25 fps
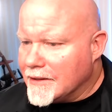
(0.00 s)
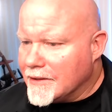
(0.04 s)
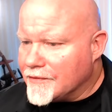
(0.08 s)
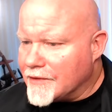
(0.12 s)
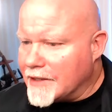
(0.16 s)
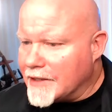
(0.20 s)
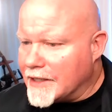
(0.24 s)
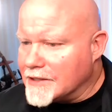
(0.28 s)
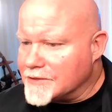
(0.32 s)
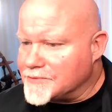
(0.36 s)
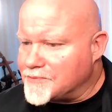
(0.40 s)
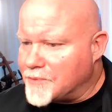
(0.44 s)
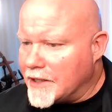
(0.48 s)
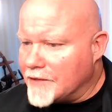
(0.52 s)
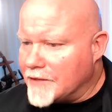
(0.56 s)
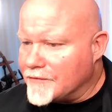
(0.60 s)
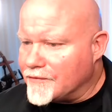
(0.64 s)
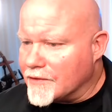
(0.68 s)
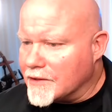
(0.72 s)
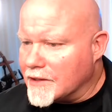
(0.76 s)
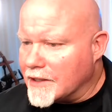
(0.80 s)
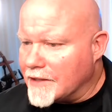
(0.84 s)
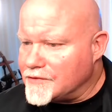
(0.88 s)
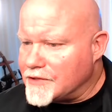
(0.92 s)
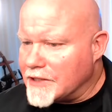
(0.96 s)
Thanks, Brian, for
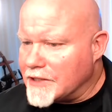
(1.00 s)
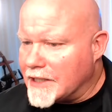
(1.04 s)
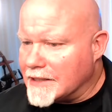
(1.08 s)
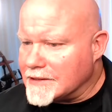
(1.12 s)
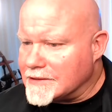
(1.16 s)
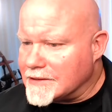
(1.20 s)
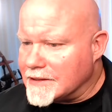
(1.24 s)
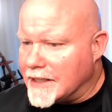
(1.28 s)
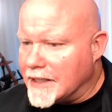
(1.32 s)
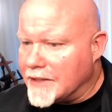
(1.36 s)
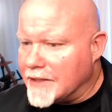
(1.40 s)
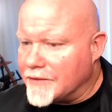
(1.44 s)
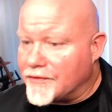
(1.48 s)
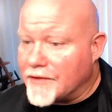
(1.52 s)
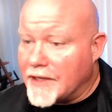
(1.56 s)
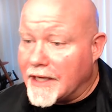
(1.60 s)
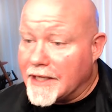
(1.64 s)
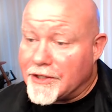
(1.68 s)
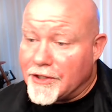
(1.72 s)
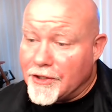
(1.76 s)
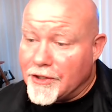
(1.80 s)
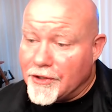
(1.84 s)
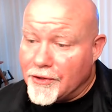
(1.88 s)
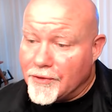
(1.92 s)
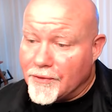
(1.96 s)
the live chat today.
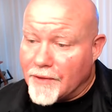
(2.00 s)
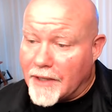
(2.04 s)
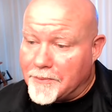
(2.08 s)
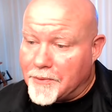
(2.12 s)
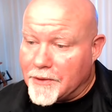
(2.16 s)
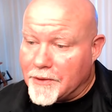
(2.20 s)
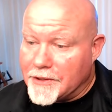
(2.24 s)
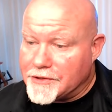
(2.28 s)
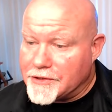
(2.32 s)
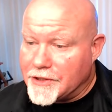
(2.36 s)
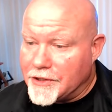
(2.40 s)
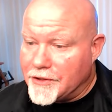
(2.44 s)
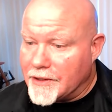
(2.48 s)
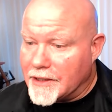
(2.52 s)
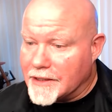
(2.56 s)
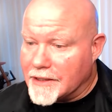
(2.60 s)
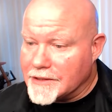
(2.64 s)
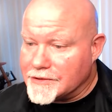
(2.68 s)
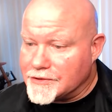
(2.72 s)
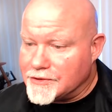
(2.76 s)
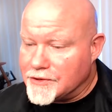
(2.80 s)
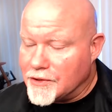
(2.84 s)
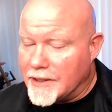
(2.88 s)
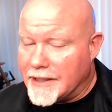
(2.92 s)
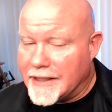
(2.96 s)
Thank you. I appreciate you
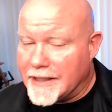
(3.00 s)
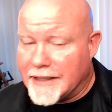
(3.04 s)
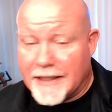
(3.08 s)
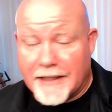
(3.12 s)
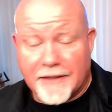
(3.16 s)
guys joining.